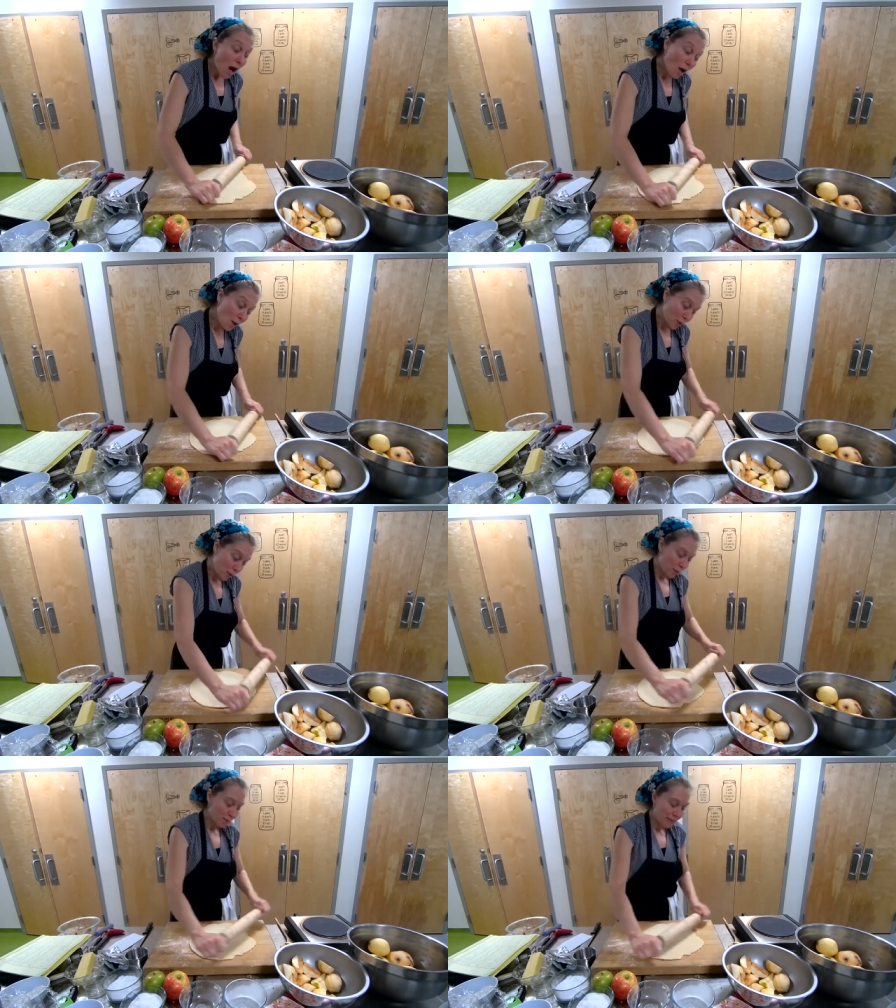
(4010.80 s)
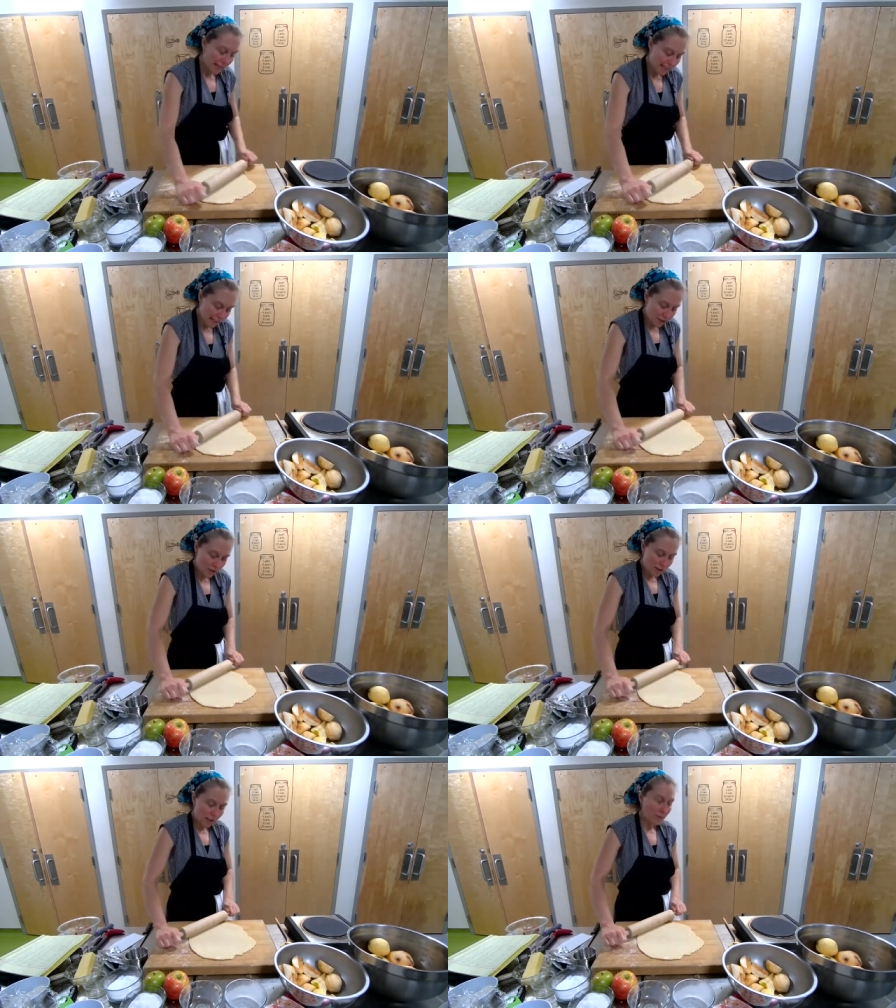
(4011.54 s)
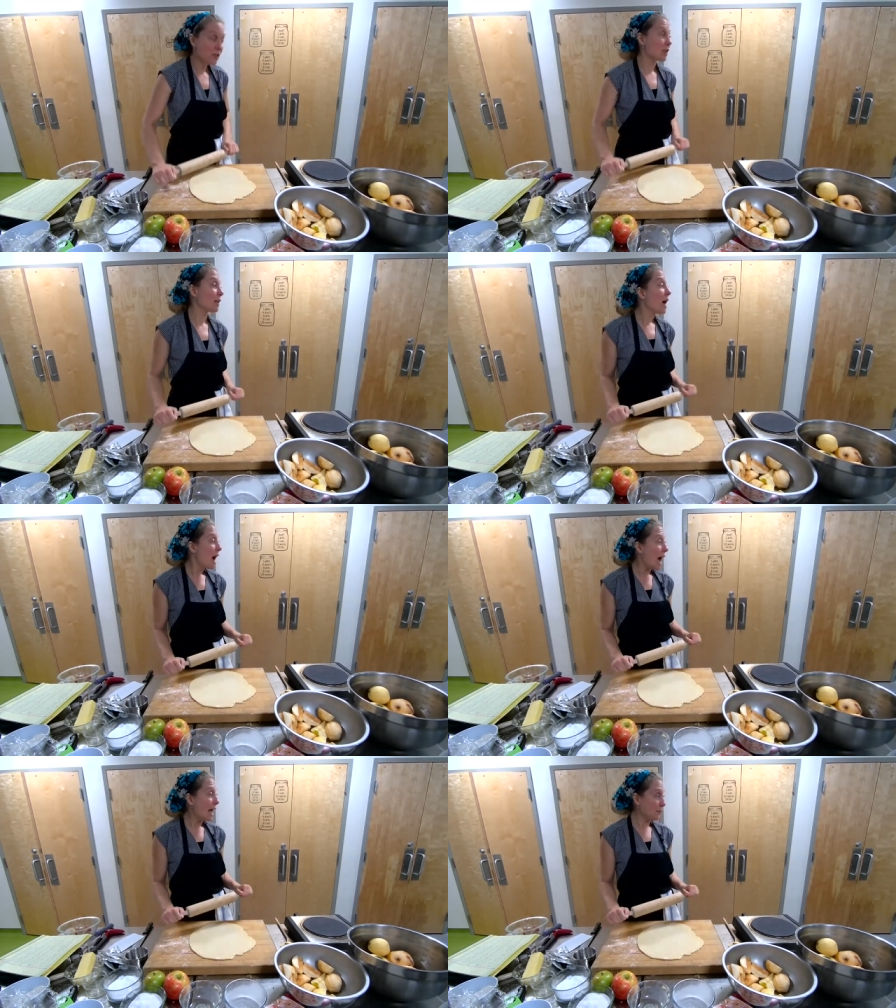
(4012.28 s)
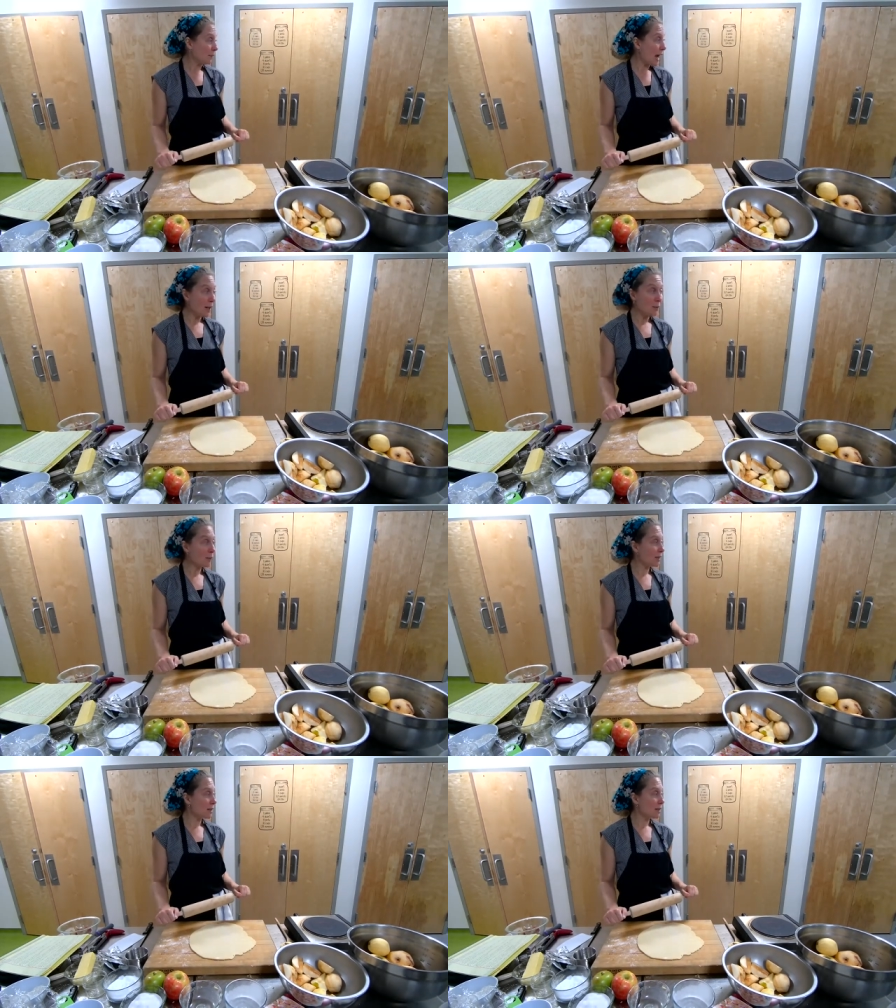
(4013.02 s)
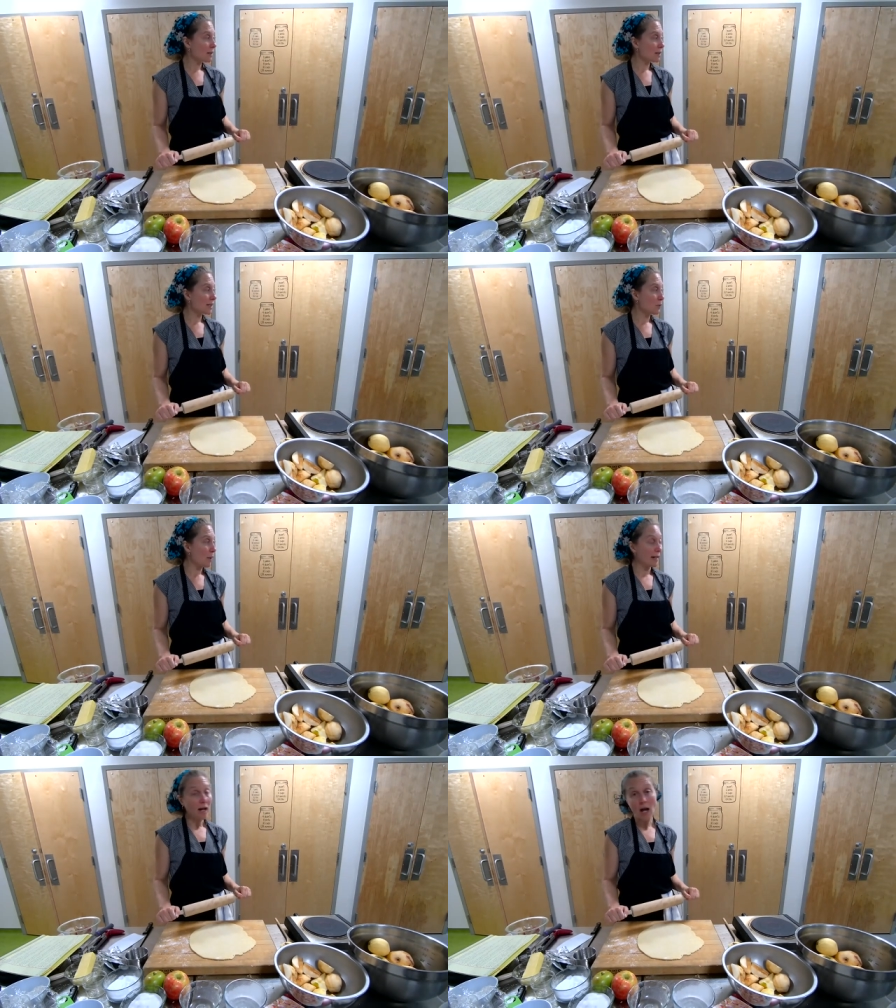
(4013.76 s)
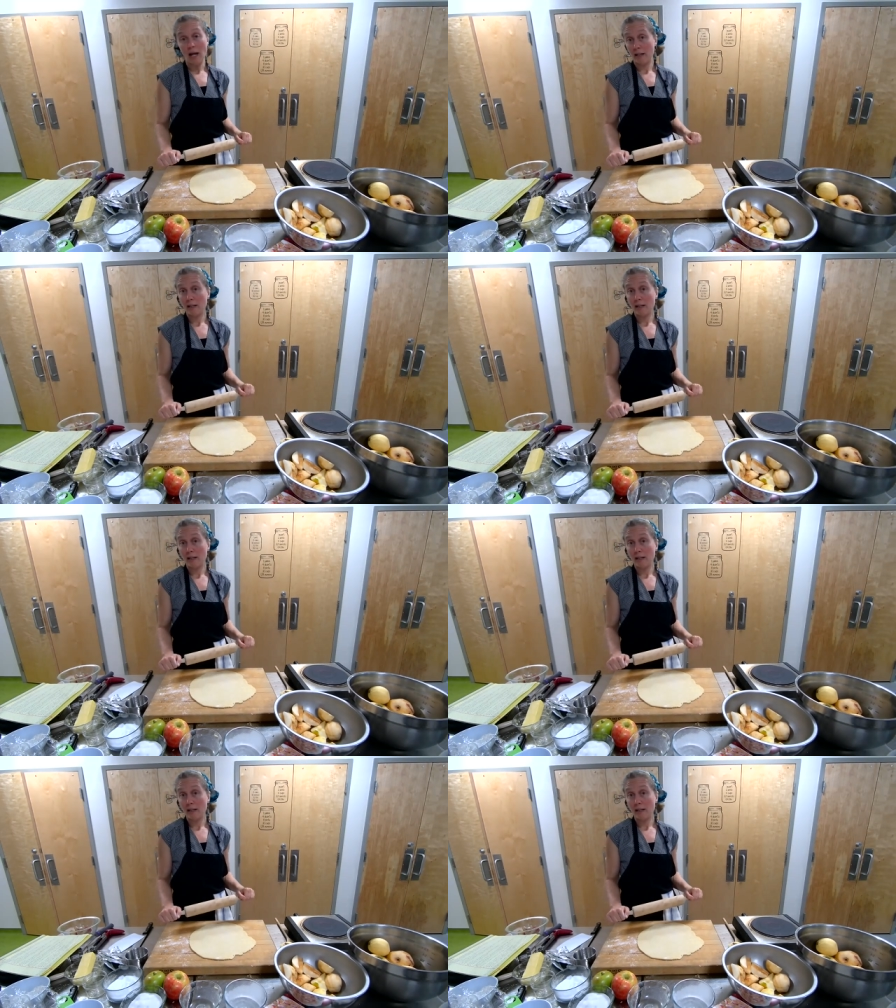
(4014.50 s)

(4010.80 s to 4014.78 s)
Oh, that's an interesting question. I wouldn't see why not.